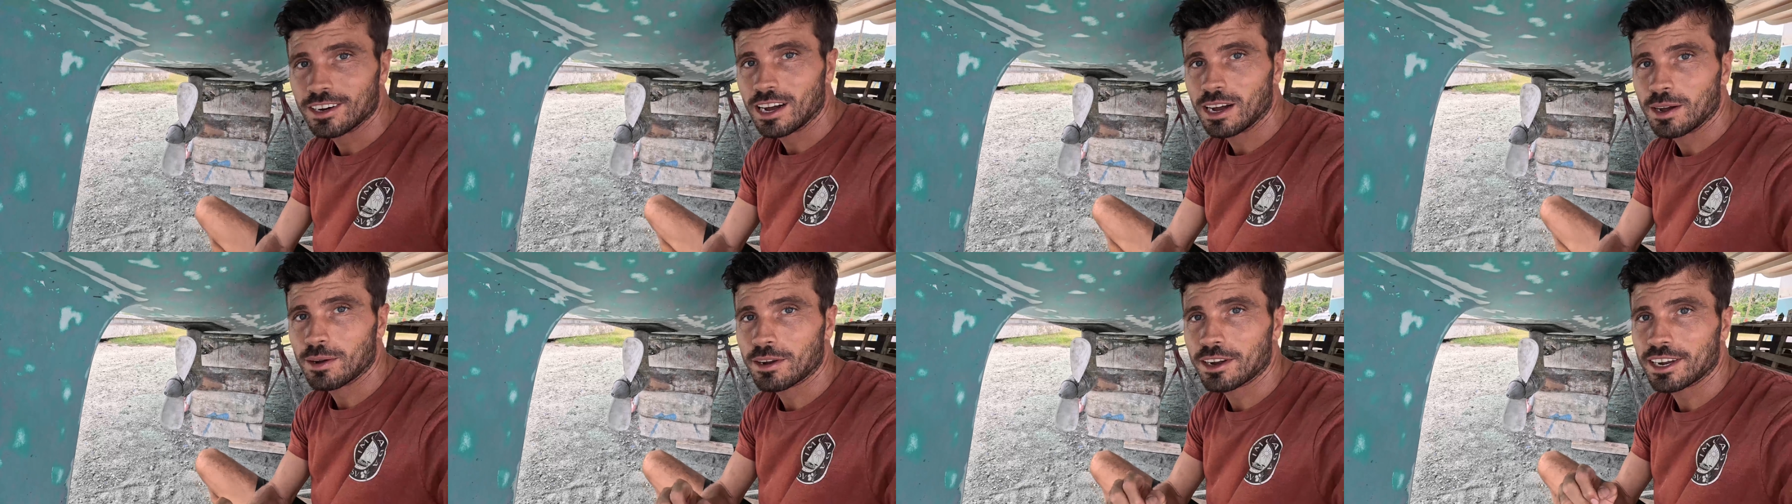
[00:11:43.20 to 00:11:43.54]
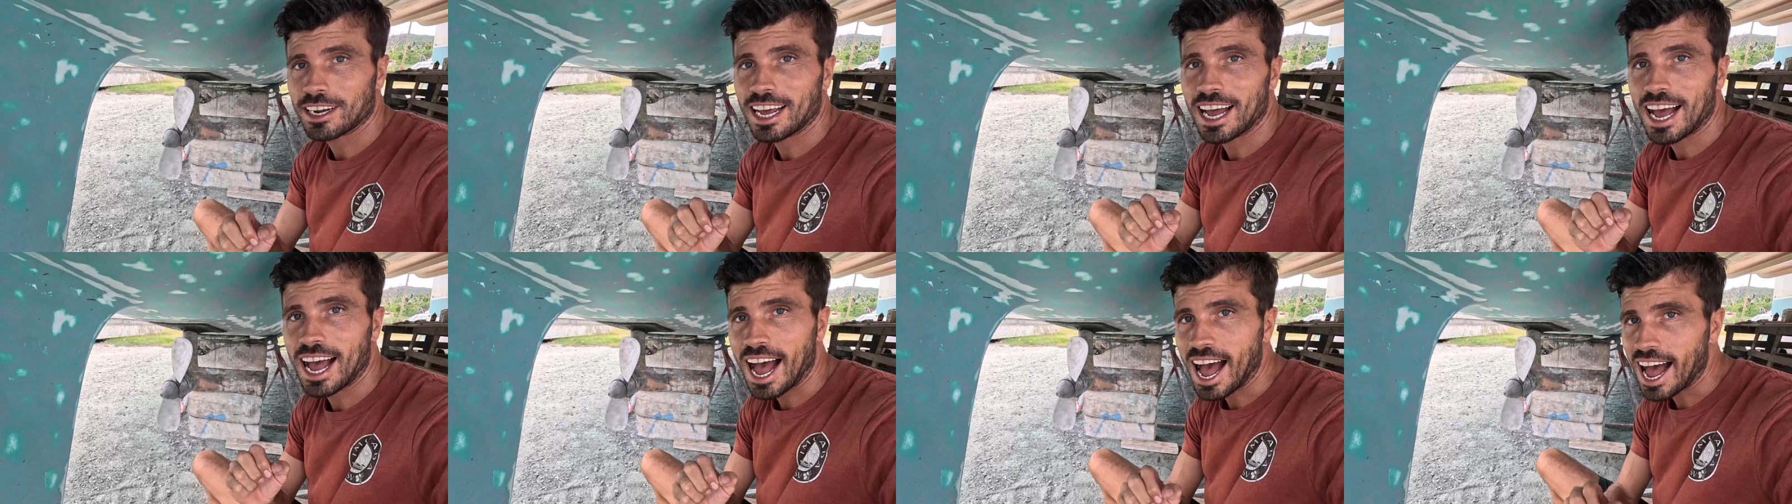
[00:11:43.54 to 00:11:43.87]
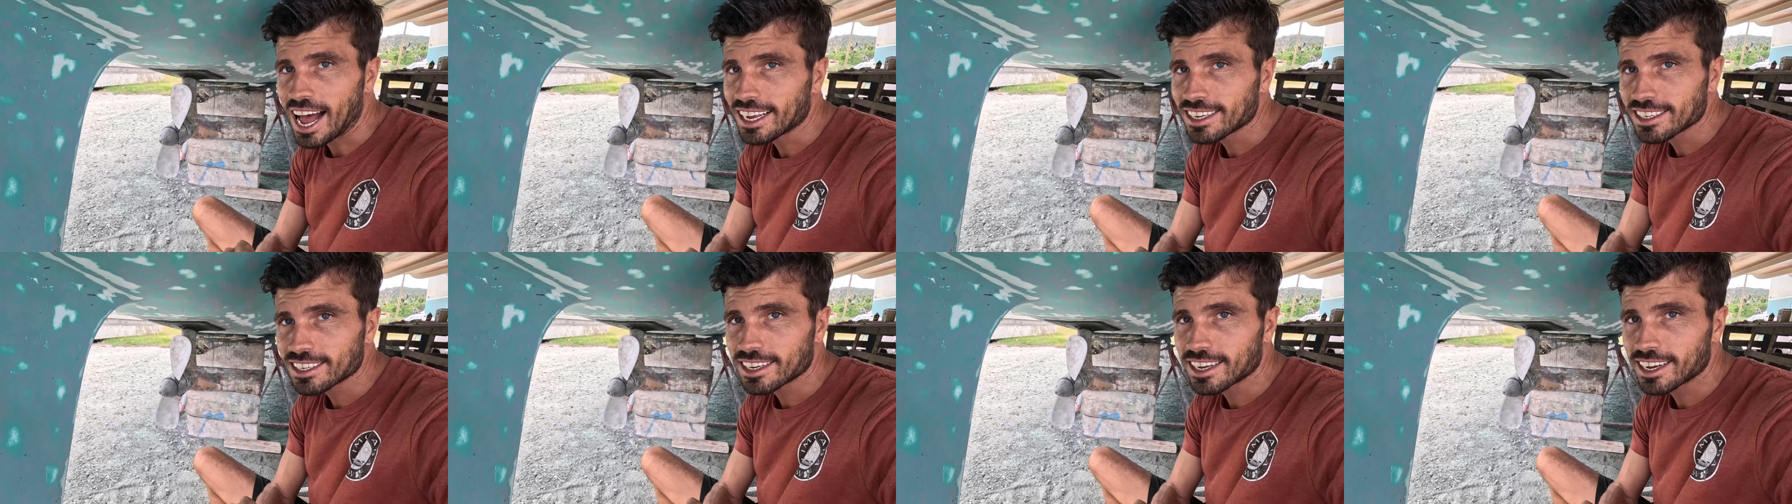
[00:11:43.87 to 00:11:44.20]
I'm gonna
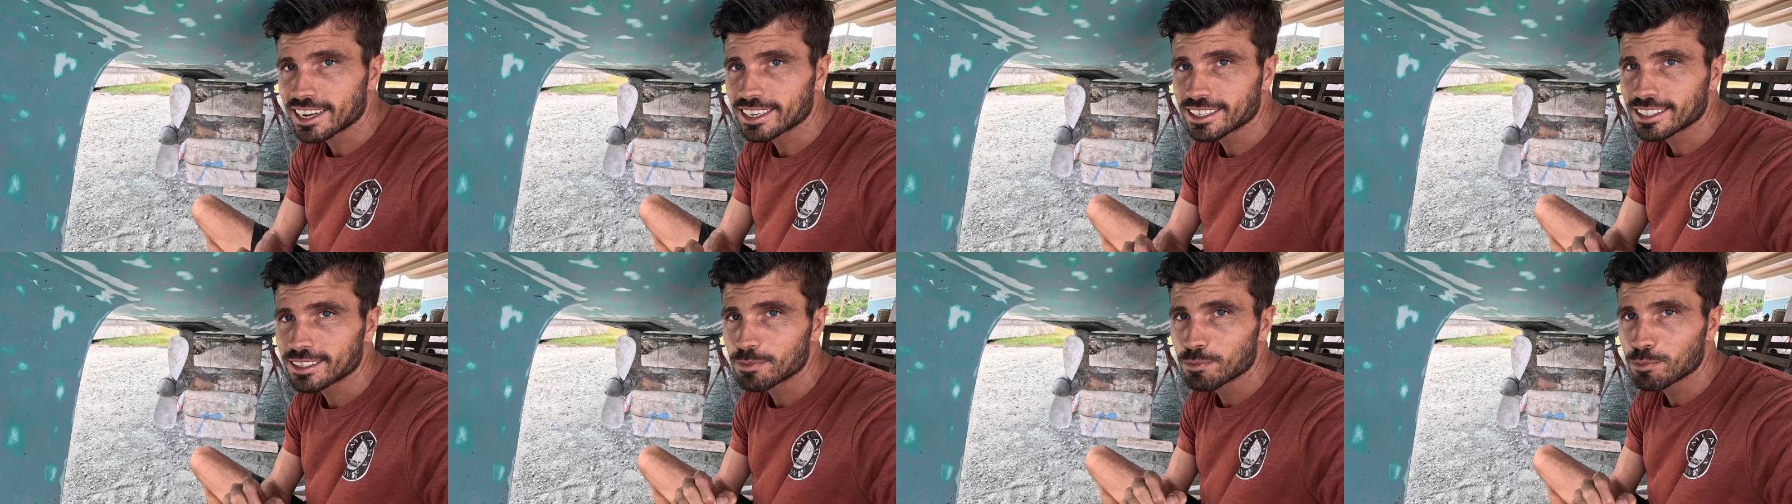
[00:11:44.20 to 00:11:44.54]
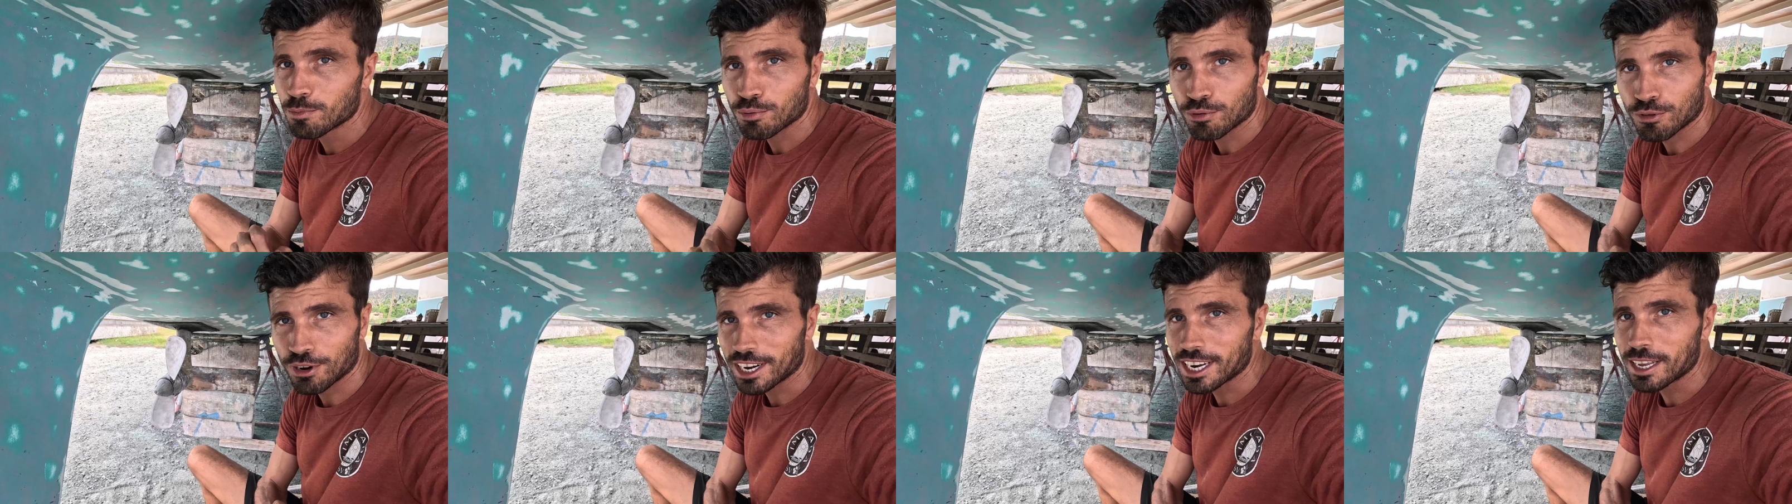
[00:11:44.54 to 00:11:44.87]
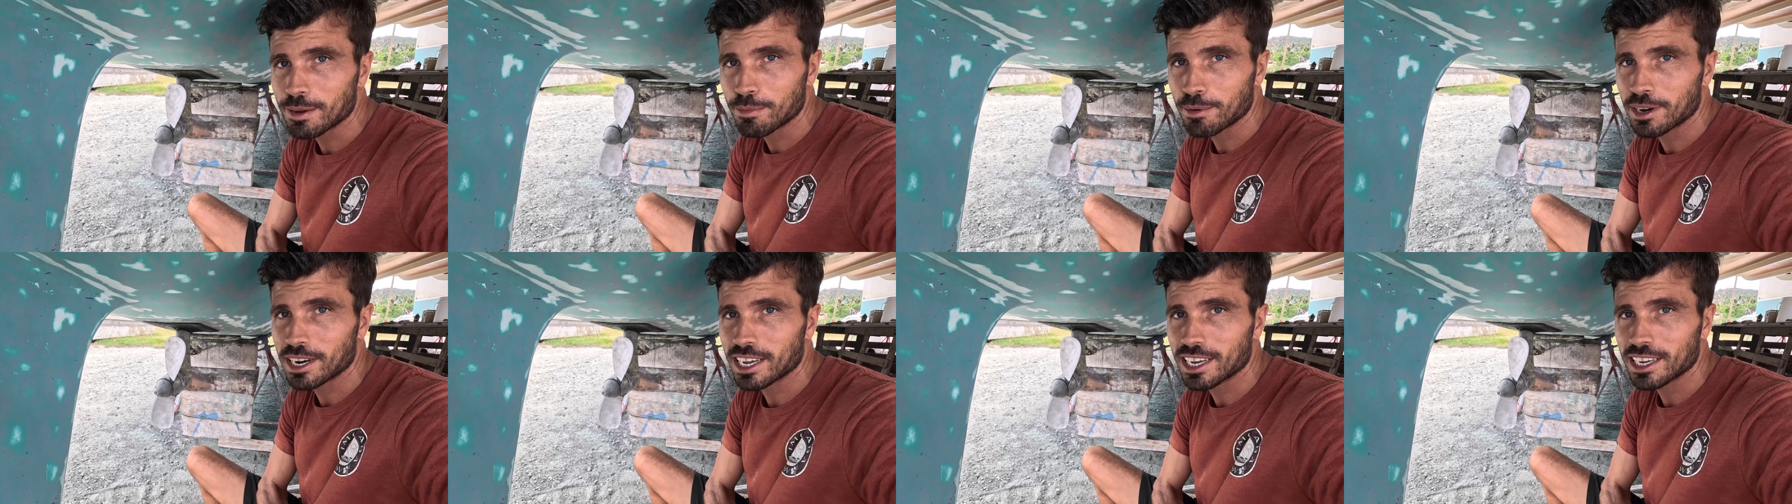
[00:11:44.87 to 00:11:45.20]
ask it, pretty
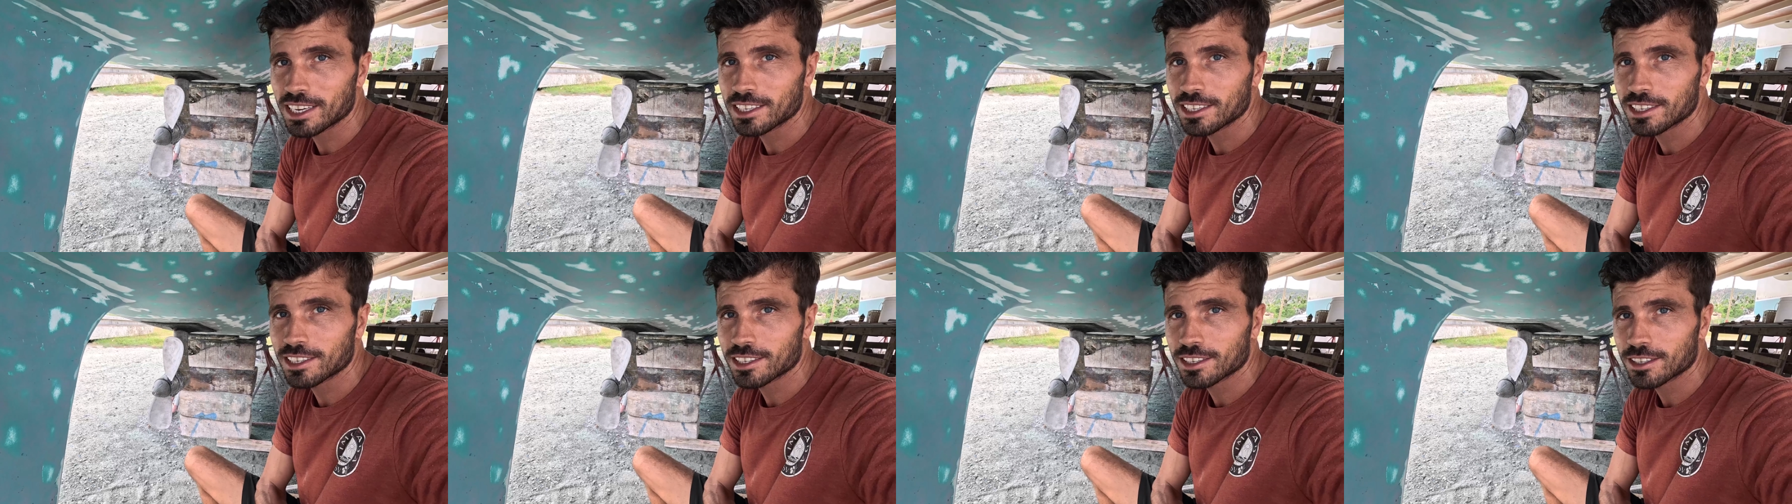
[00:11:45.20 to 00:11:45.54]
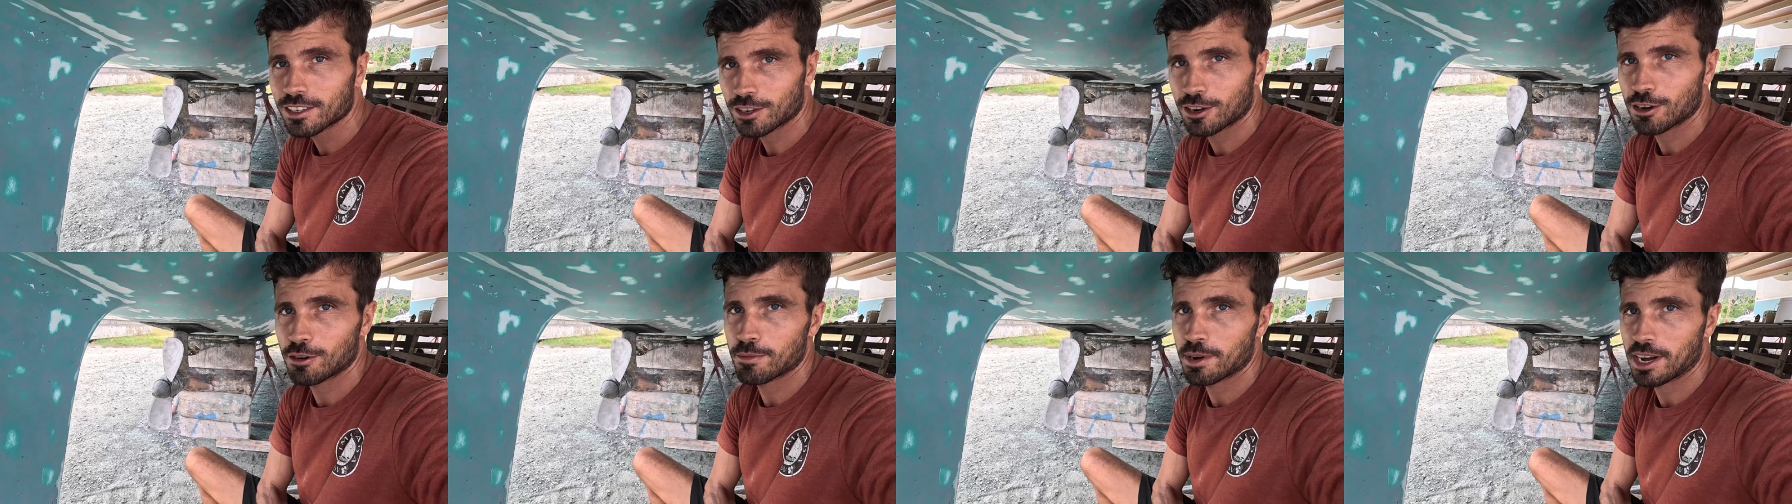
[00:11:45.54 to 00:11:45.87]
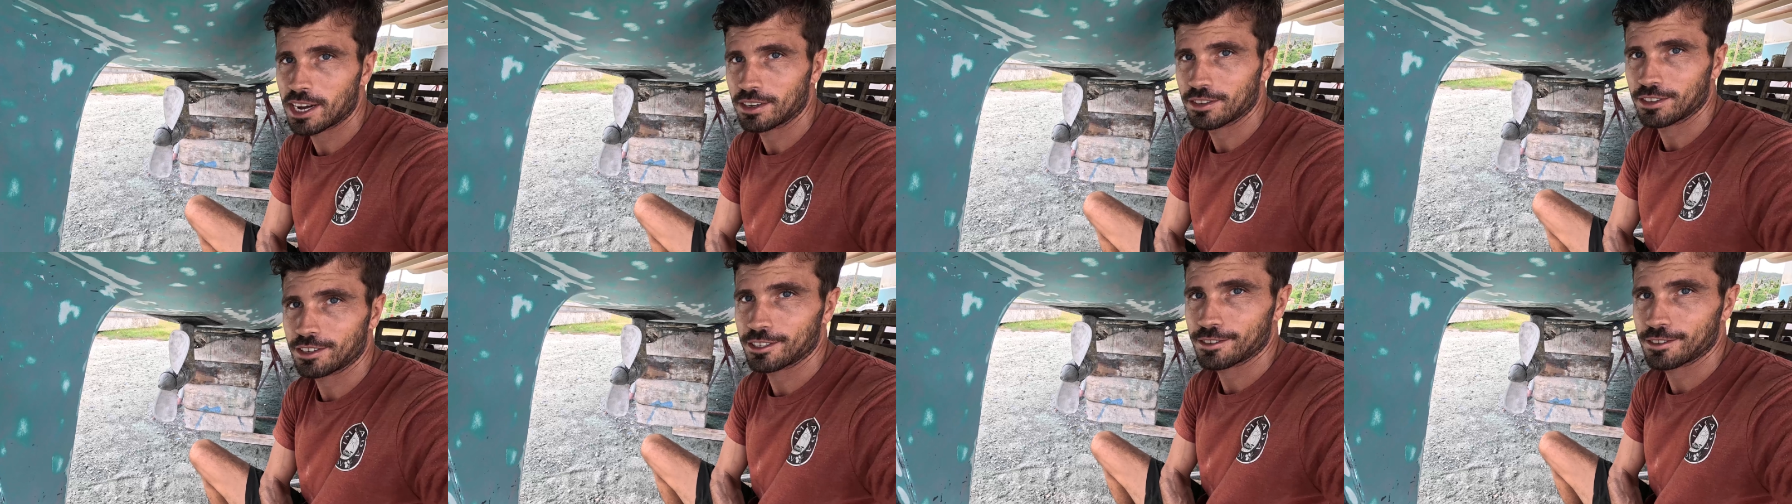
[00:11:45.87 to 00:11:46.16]
please, to come out.